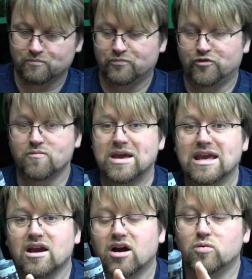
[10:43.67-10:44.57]
for
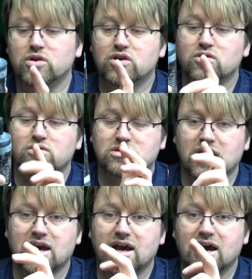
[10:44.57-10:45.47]
me, I will use
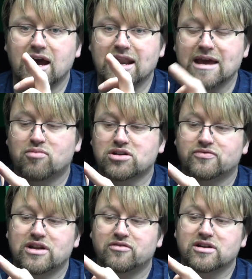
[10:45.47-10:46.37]
an airbrush
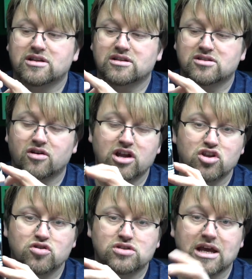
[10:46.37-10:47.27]
thinner. Sorry, I
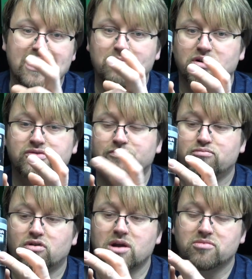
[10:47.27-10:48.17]
use an airbrush
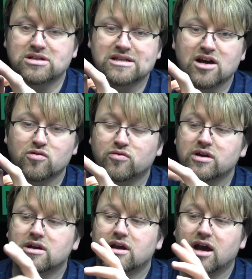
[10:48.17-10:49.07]
primer itself.
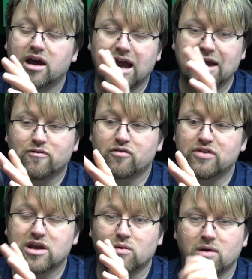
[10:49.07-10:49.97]
I have got a
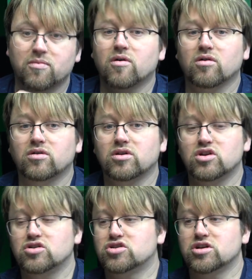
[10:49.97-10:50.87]
video up on
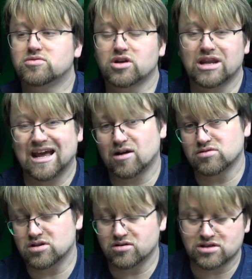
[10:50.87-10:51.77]
YouTube showing you how
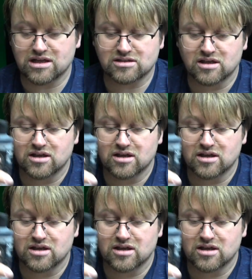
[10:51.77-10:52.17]
to use this.